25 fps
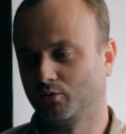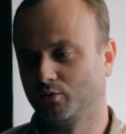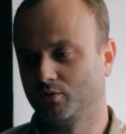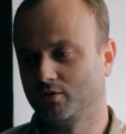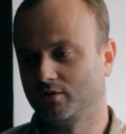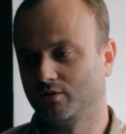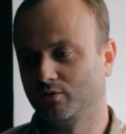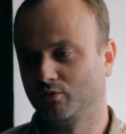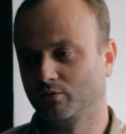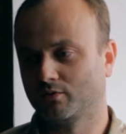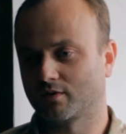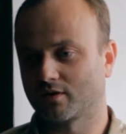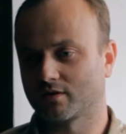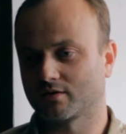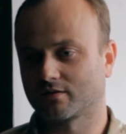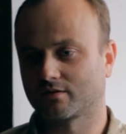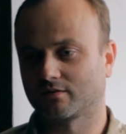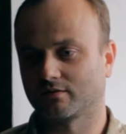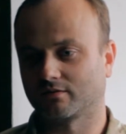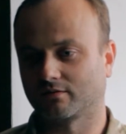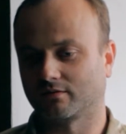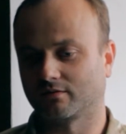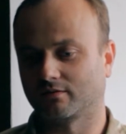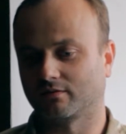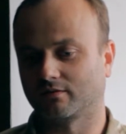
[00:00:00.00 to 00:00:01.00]

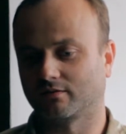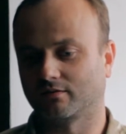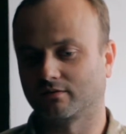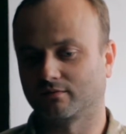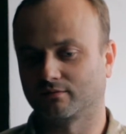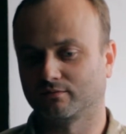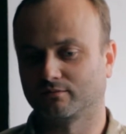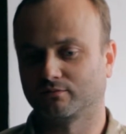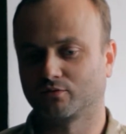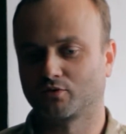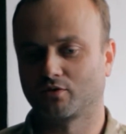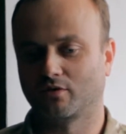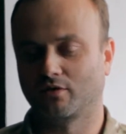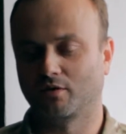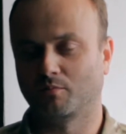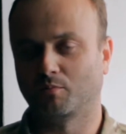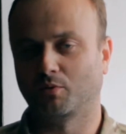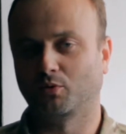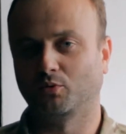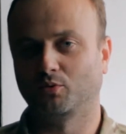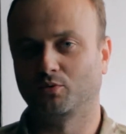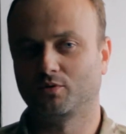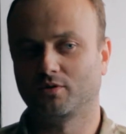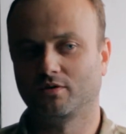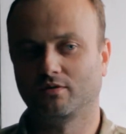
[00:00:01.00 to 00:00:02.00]
However, we couldn't
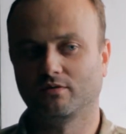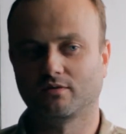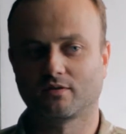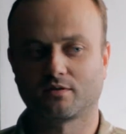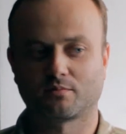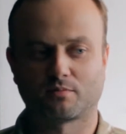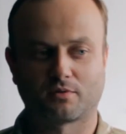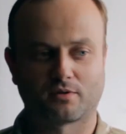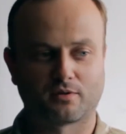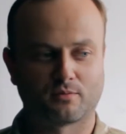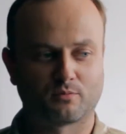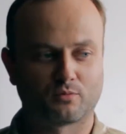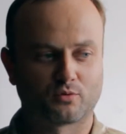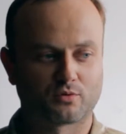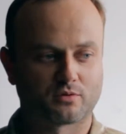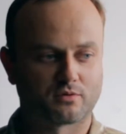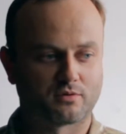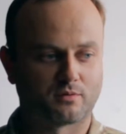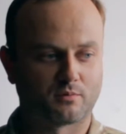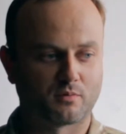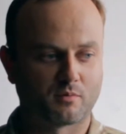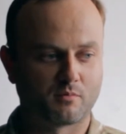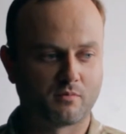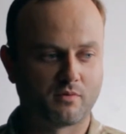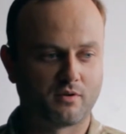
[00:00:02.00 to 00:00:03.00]
escape as we
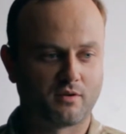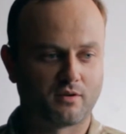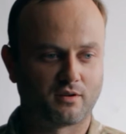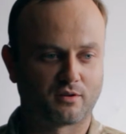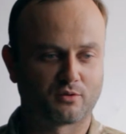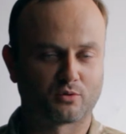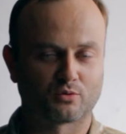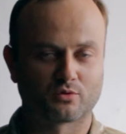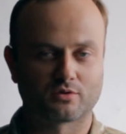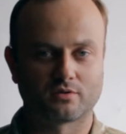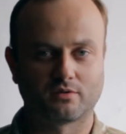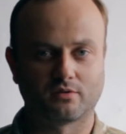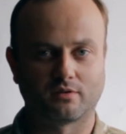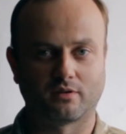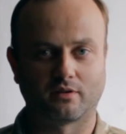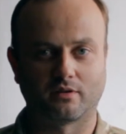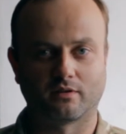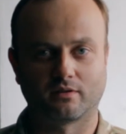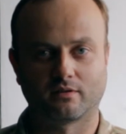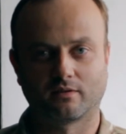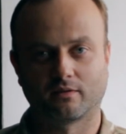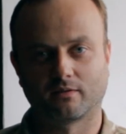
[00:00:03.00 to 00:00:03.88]
were surrounded.